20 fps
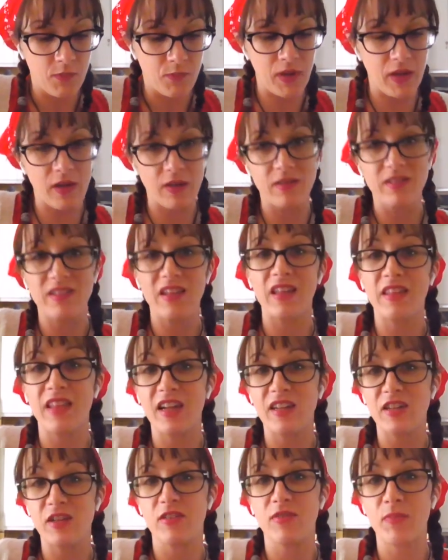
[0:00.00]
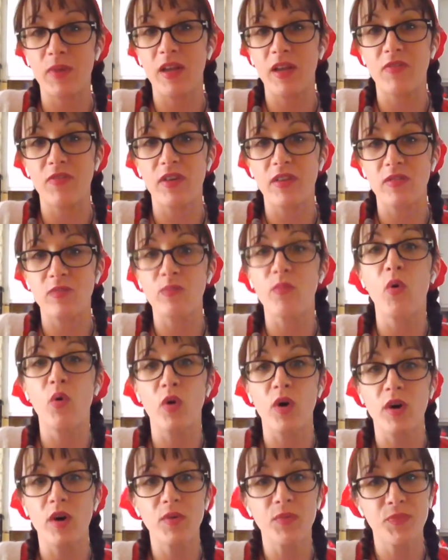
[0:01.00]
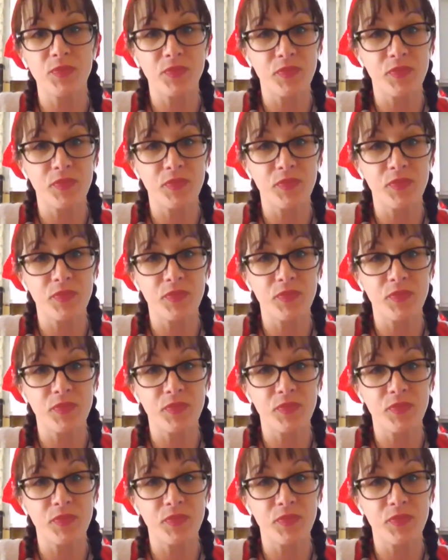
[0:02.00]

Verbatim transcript: because then that just manifests more,